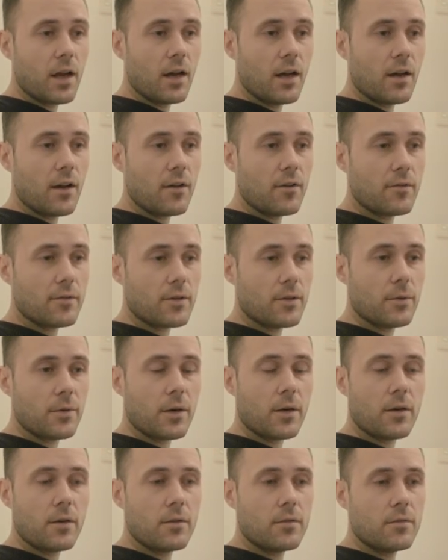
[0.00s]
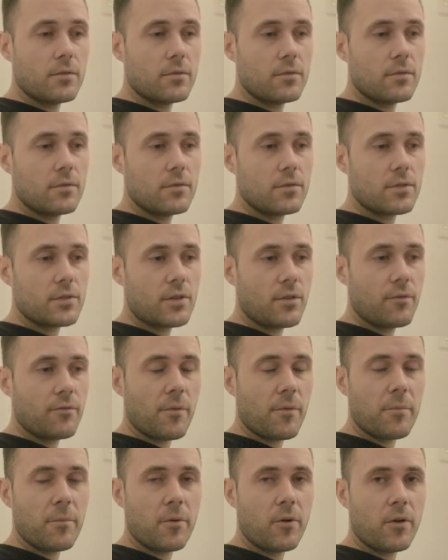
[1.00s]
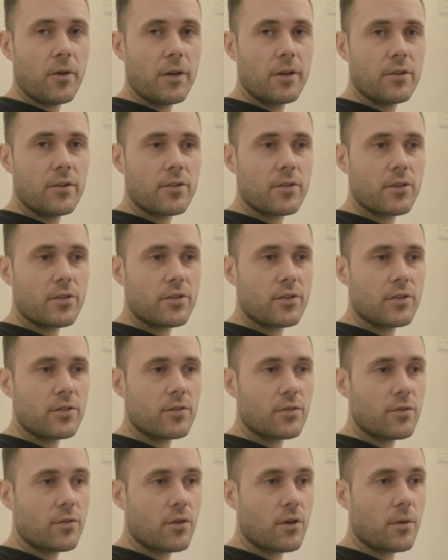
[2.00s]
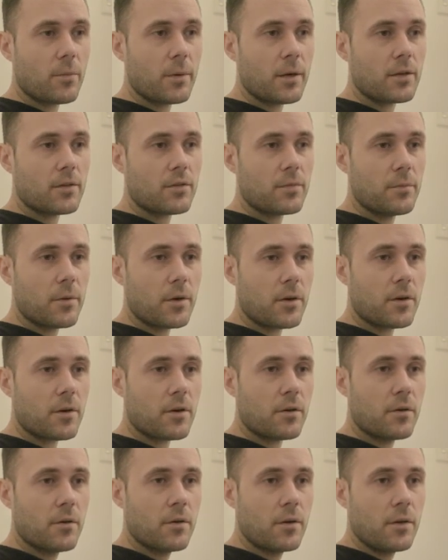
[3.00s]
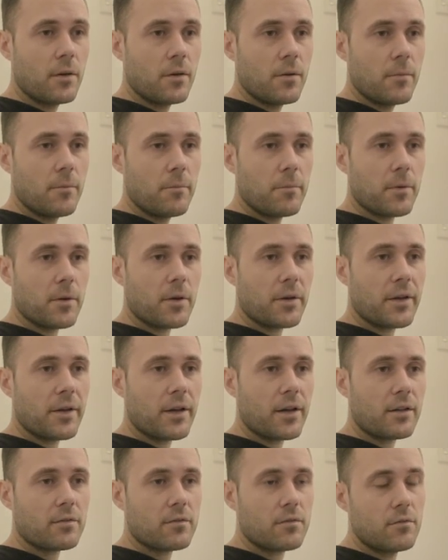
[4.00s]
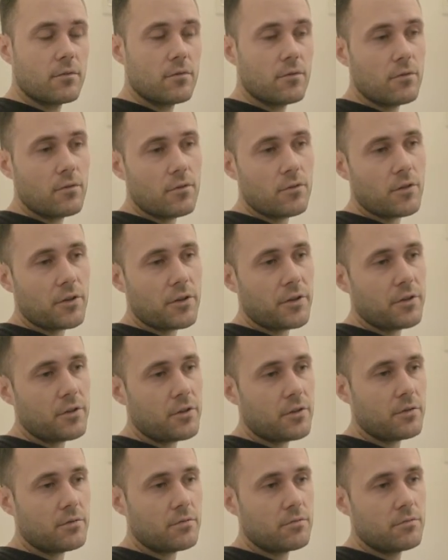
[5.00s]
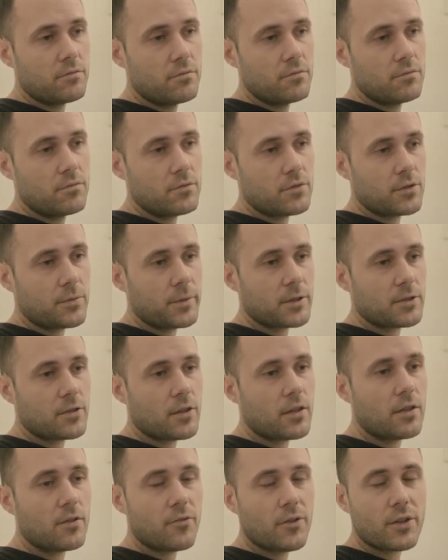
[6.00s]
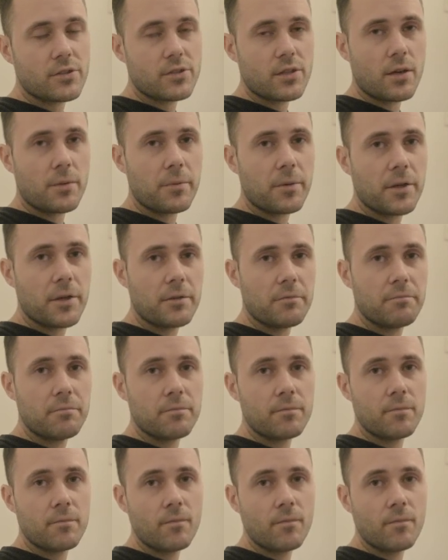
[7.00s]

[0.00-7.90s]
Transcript: Hopefully we've got something more interesting to talk about tomorrow. But yeah, all in all, some exciting things happening.